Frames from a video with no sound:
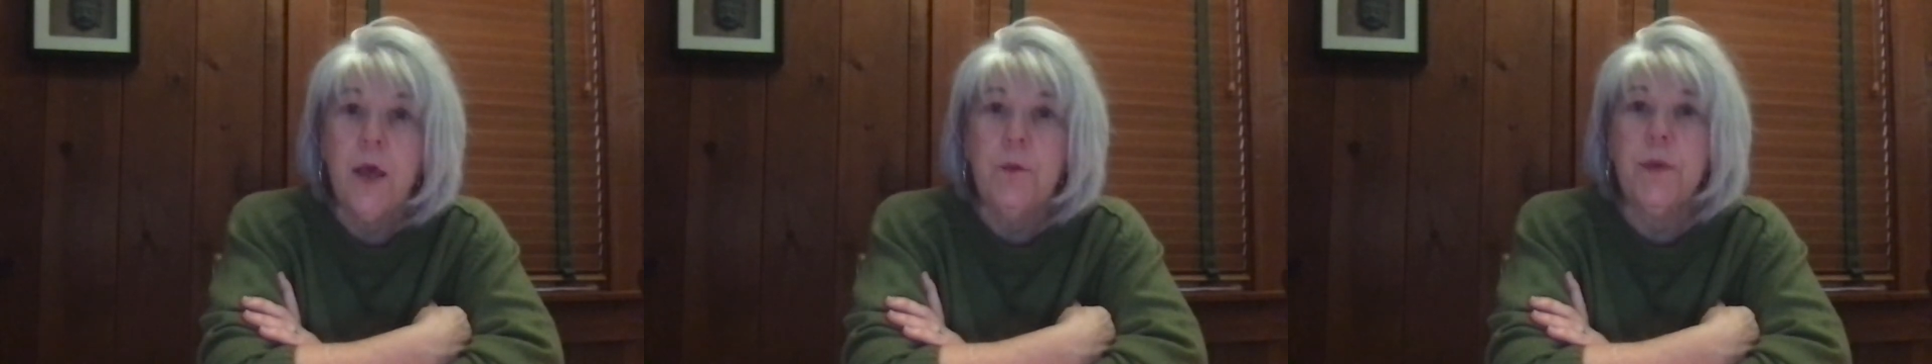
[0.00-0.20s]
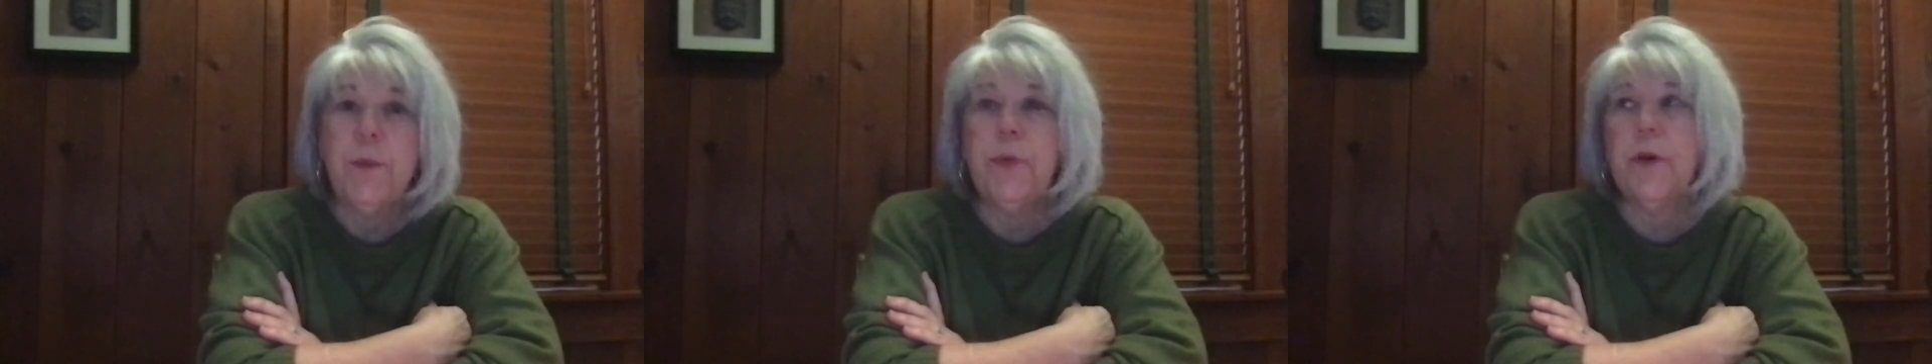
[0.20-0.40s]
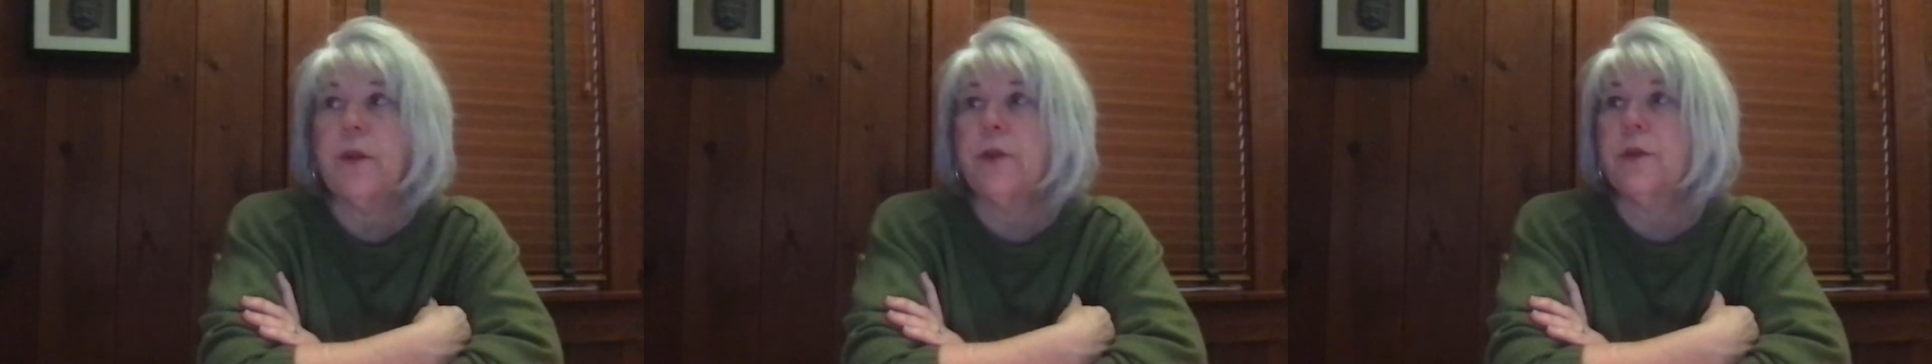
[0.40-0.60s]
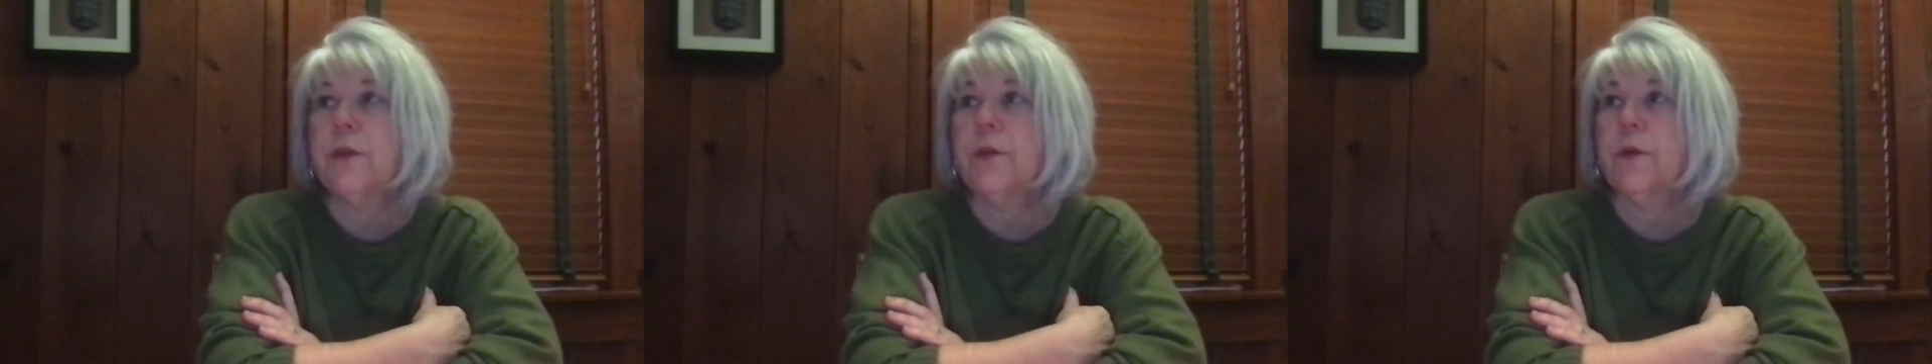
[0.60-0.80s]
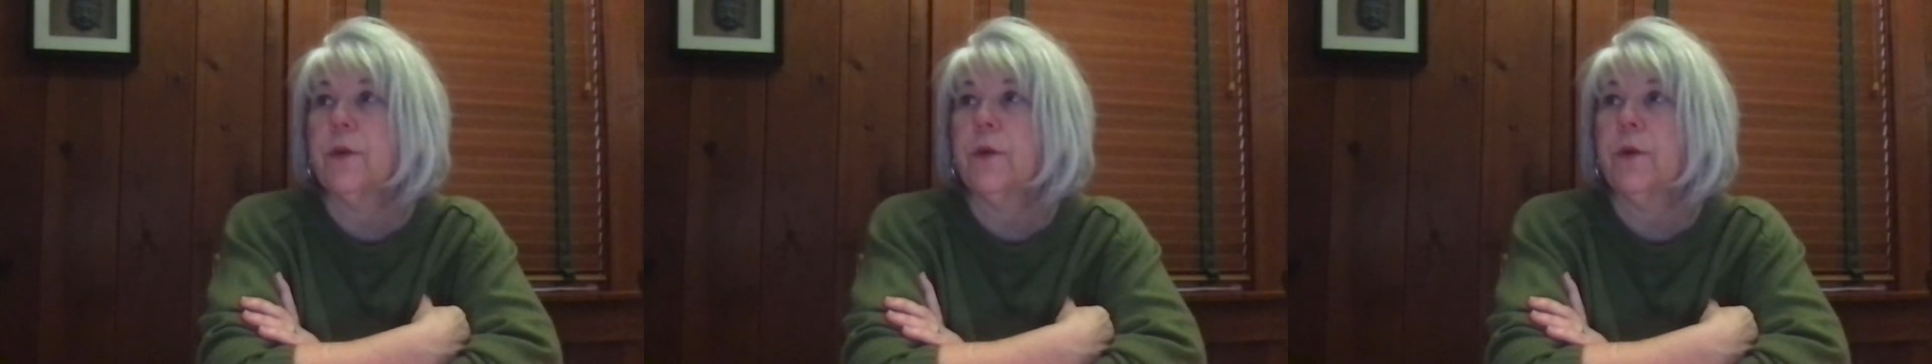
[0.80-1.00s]
be put
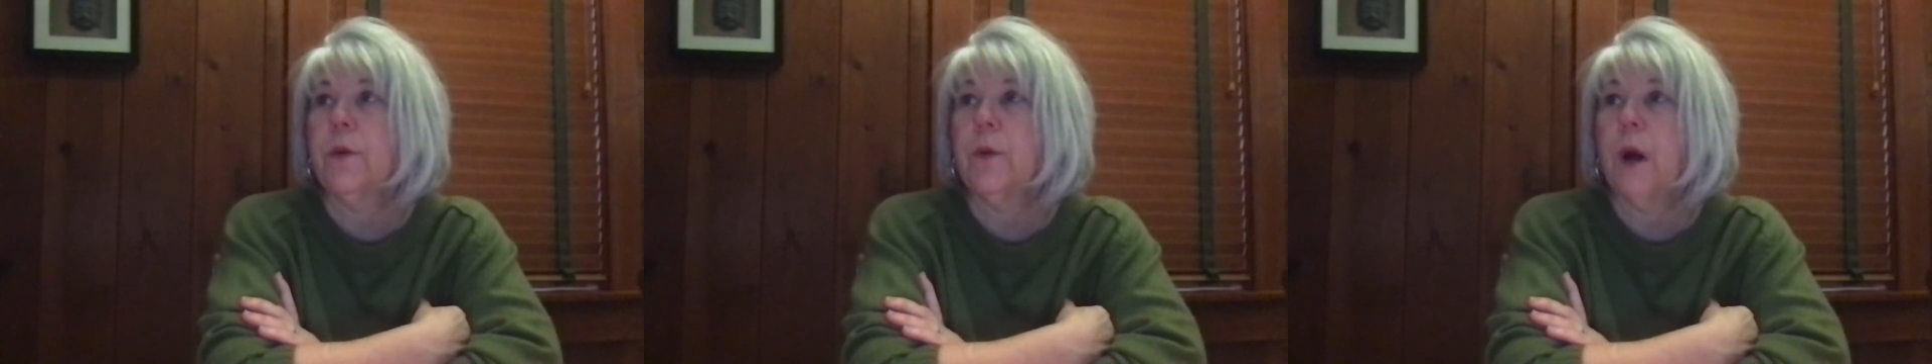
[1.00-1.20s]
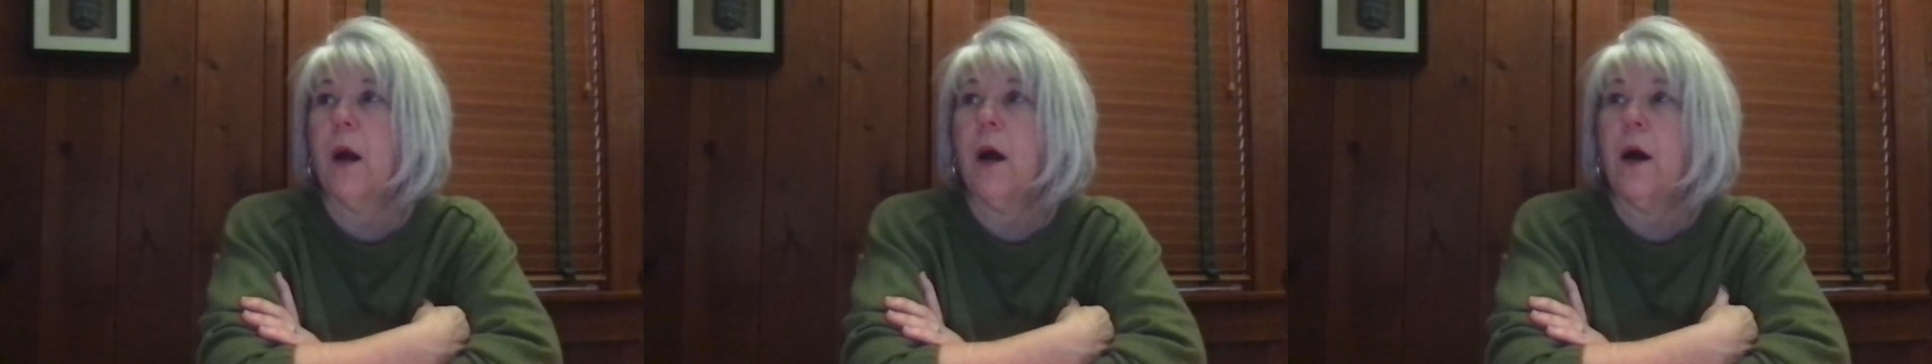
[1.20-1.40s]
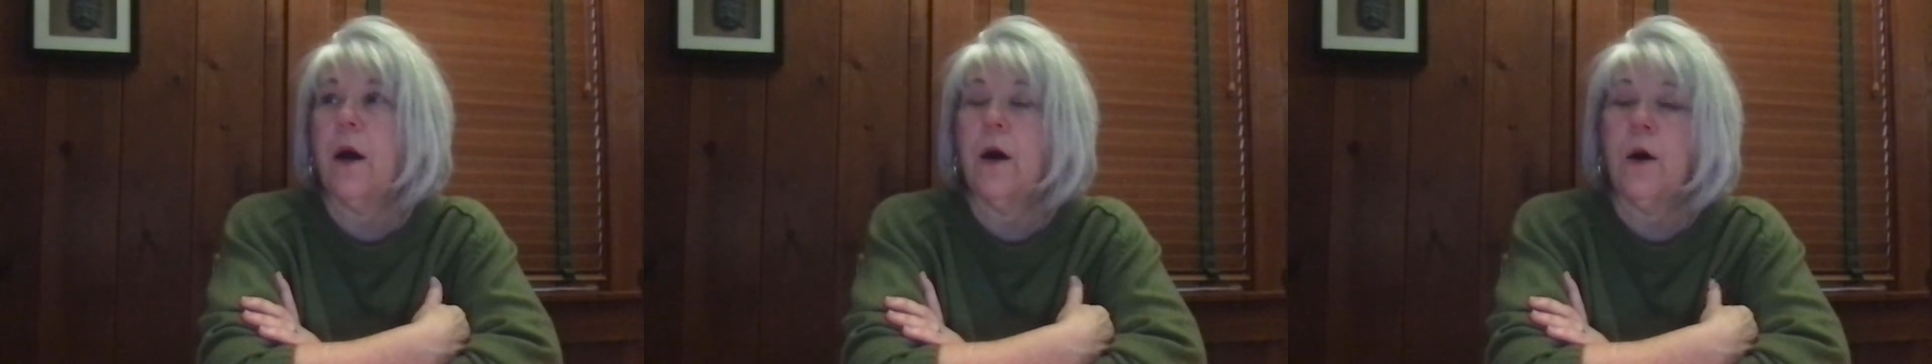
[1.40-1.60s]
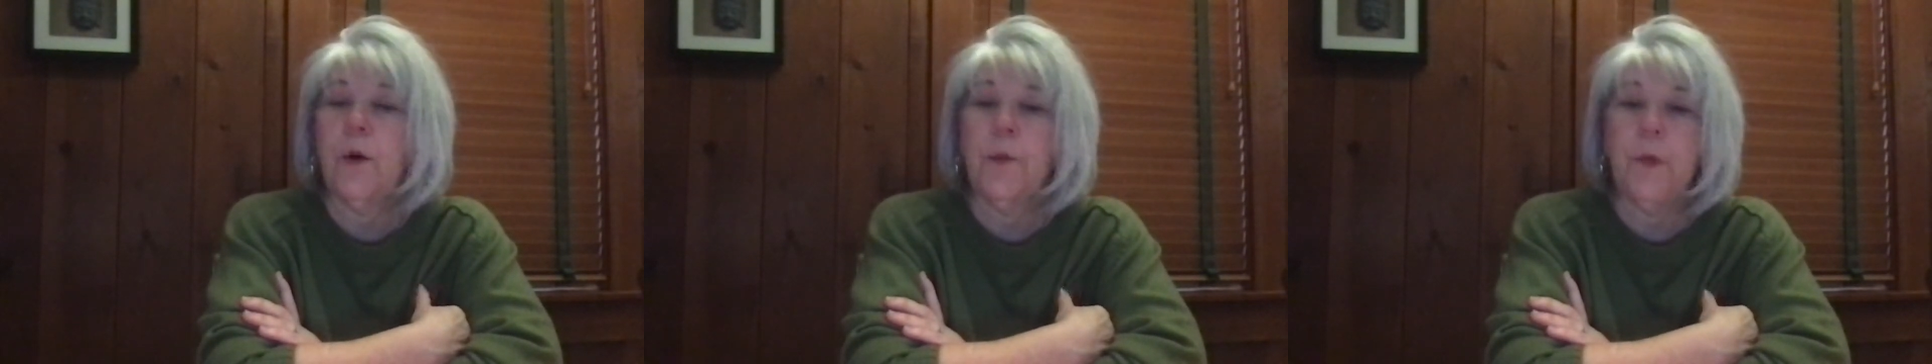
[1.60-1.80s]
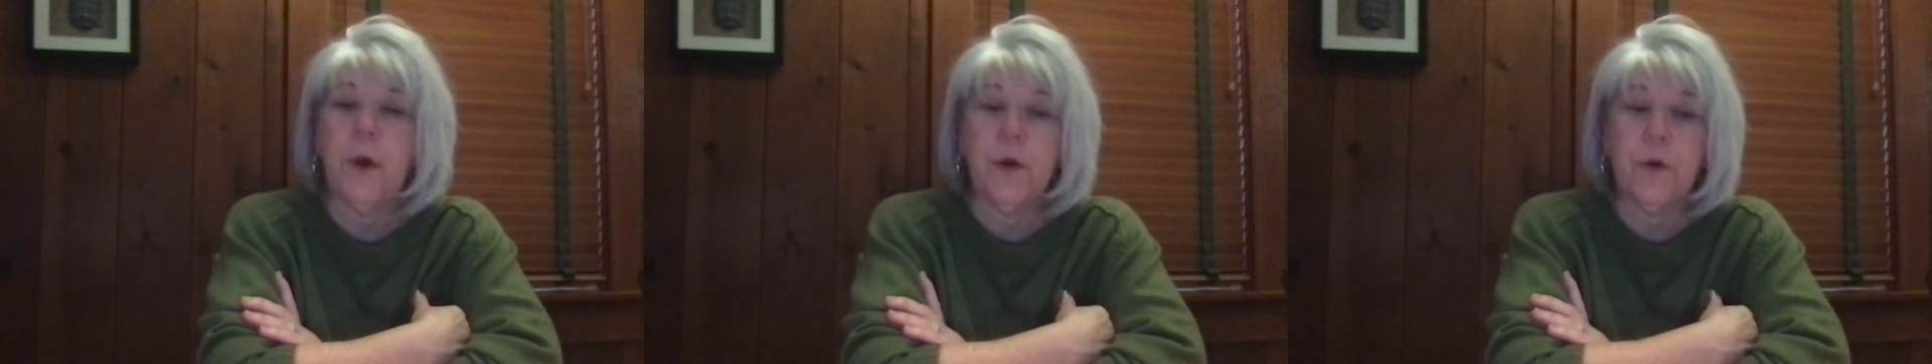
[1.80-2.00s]
into
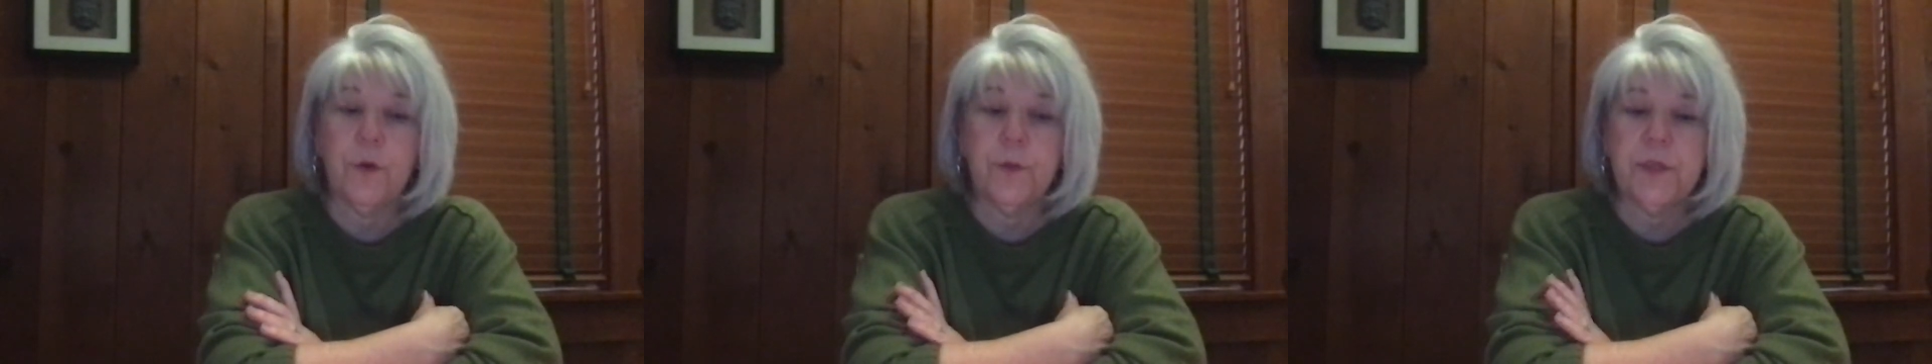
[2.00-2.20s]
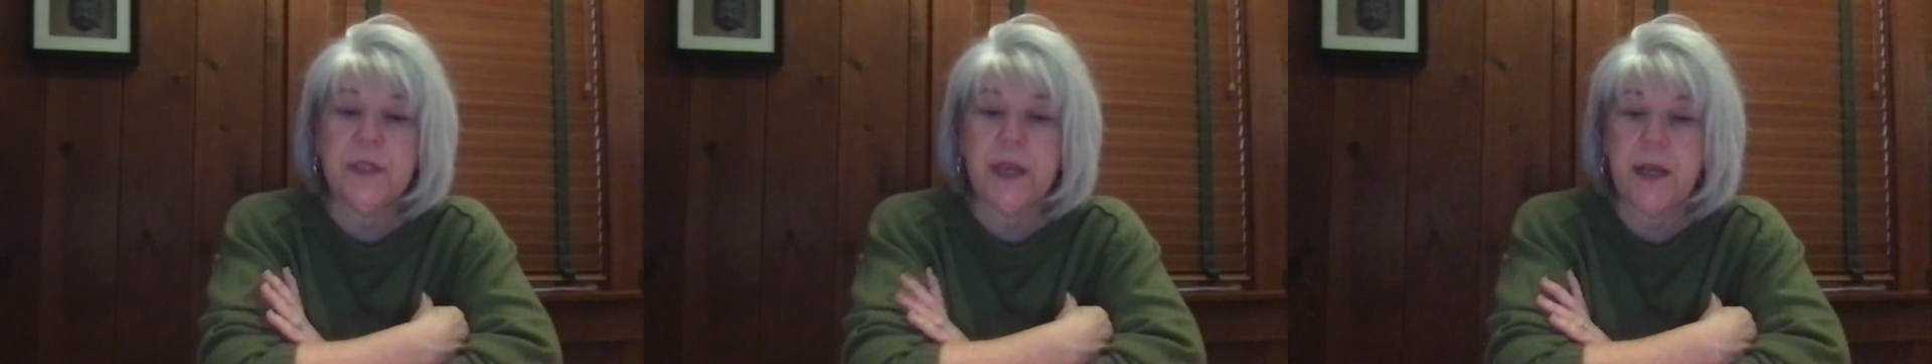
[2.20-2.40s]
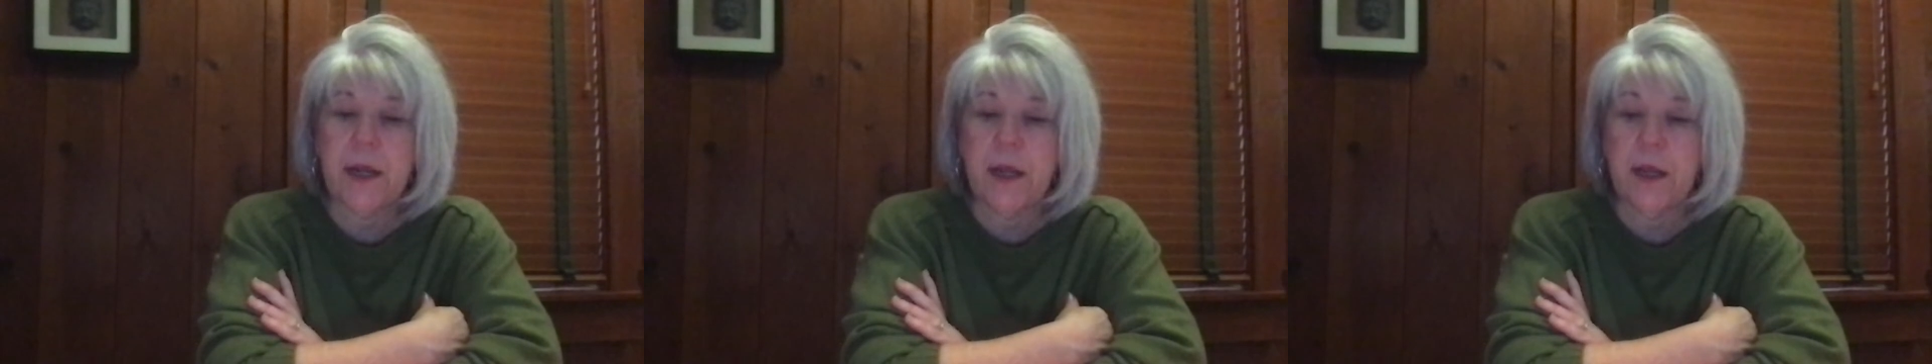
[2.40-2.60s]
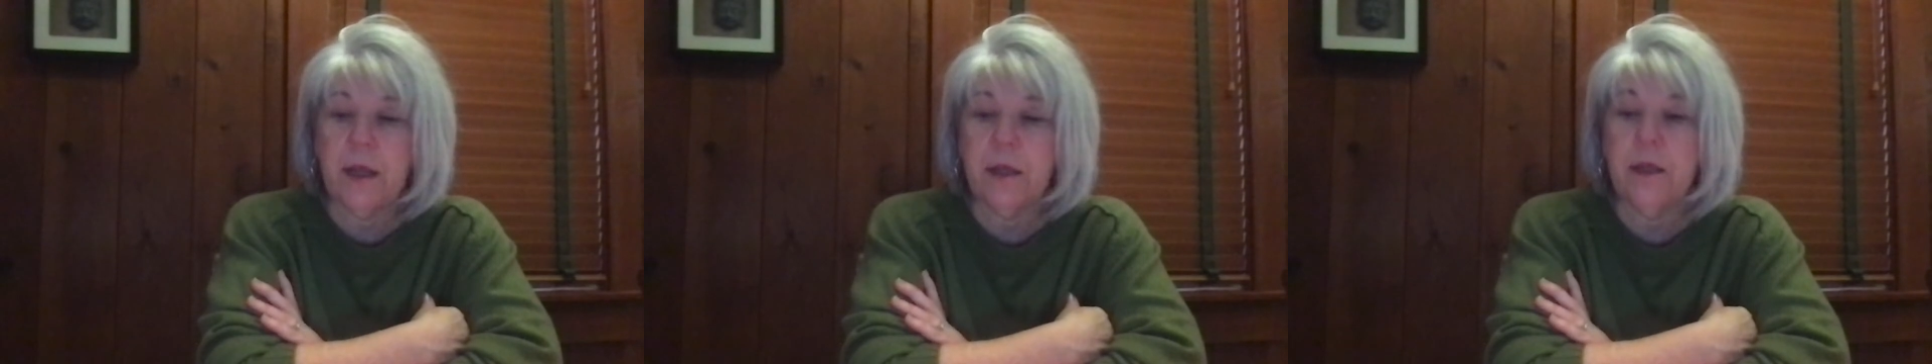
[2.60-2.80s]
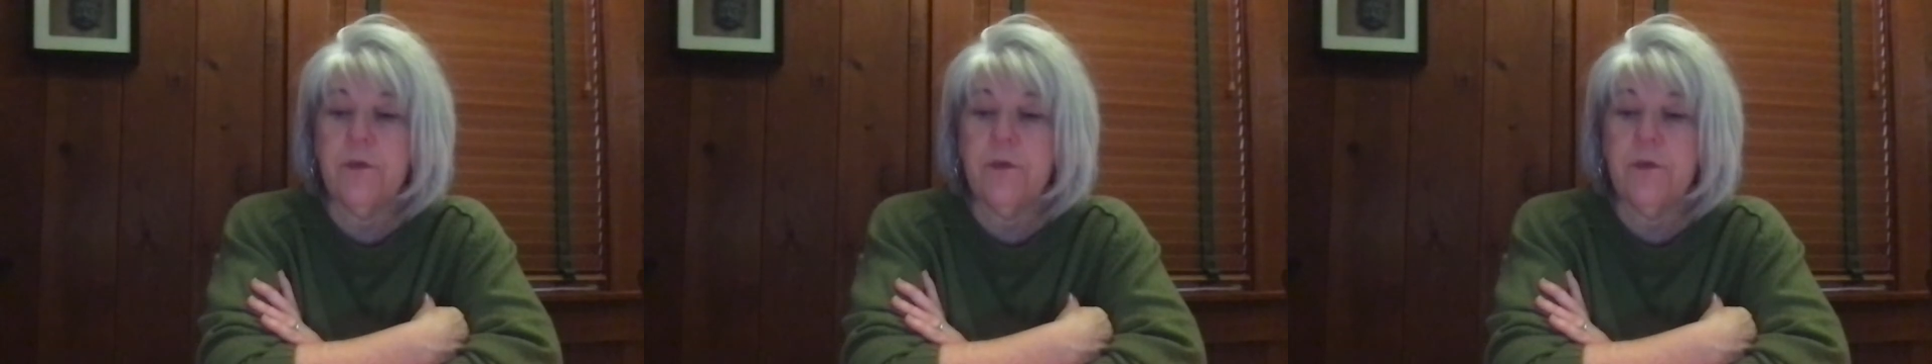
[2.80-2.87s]
a group setting,